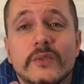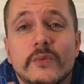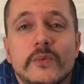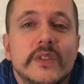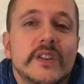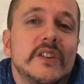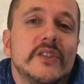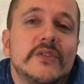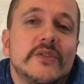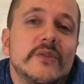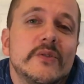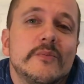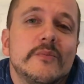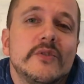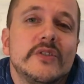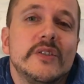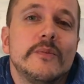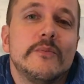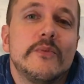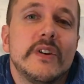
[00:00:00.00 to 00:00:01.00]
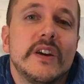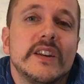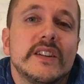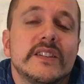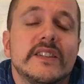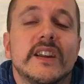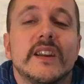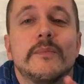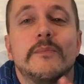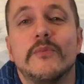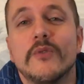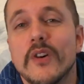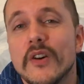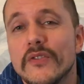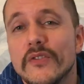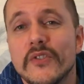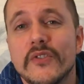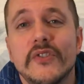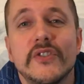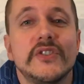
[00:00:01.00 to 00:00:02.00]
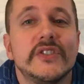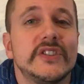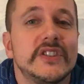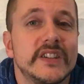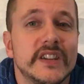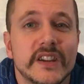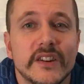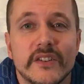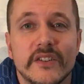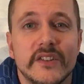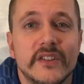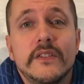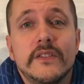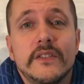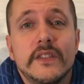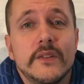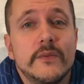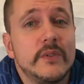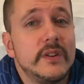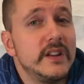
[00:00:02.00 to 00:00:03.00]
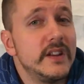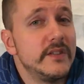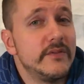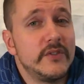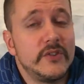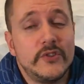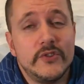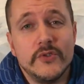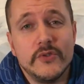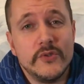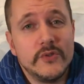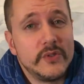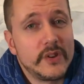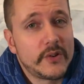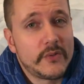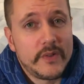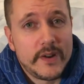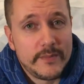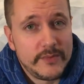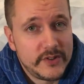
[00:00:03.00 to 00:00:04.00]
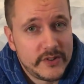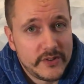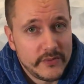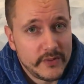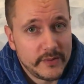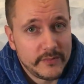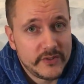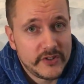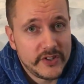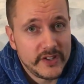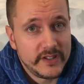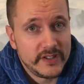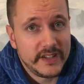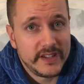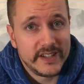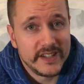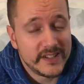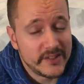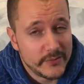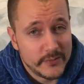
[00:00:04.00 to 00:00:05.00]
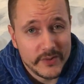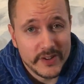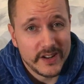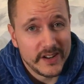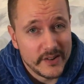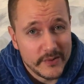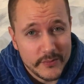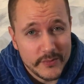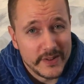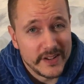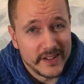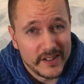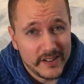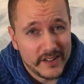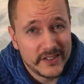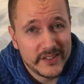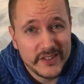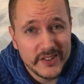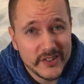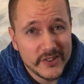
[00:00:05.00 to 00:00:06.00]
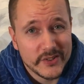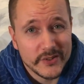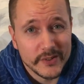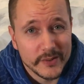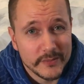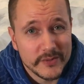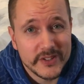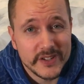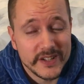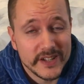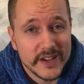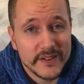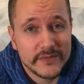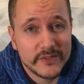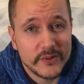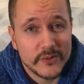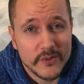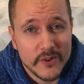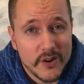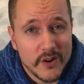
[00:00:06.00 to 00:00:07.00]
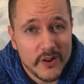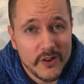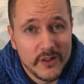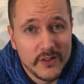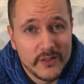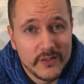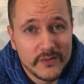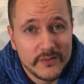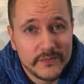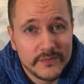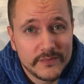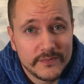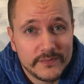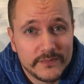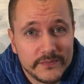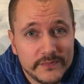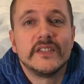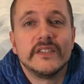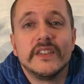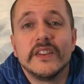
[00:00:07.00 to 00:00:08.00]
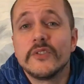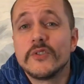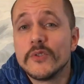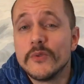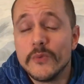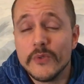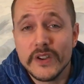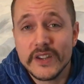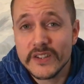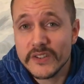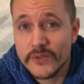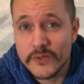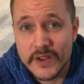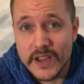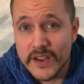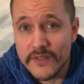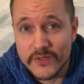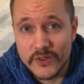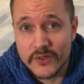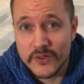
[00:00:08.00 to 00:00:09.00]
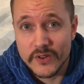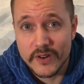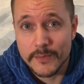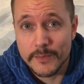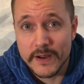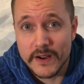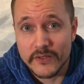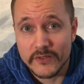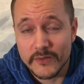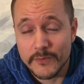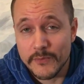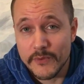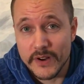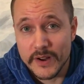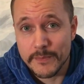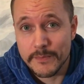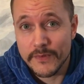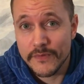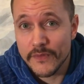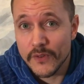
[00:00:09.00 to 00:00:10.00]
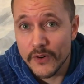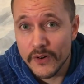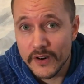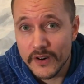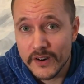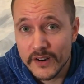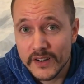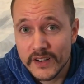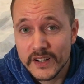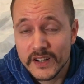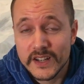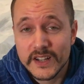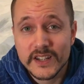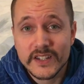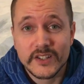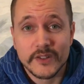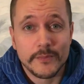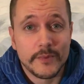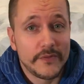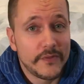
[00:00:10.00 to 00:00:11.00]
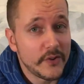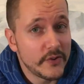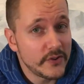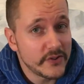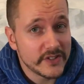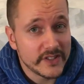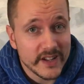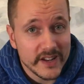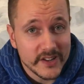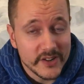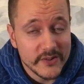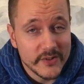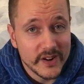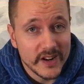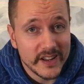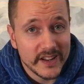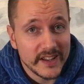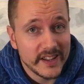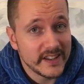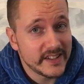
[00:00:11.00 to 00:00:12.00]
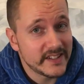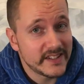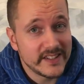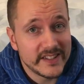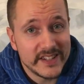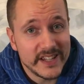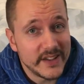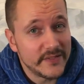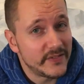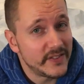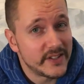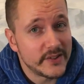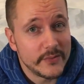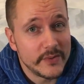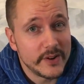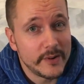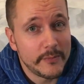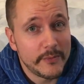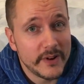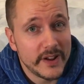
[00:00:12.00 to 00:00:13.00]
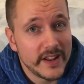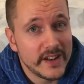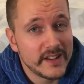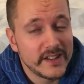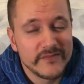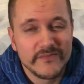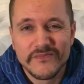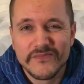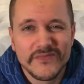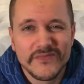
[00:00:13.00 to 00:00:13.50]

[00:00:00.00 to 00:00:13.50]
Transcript: the real sewing machine brands like Brothers, Singer, they would never do a crappy sewing machine that isn't really a real sewing machine after all. So there's a reason you haven't heard about the brand before. So before you start Googling it to see if it's a real brand,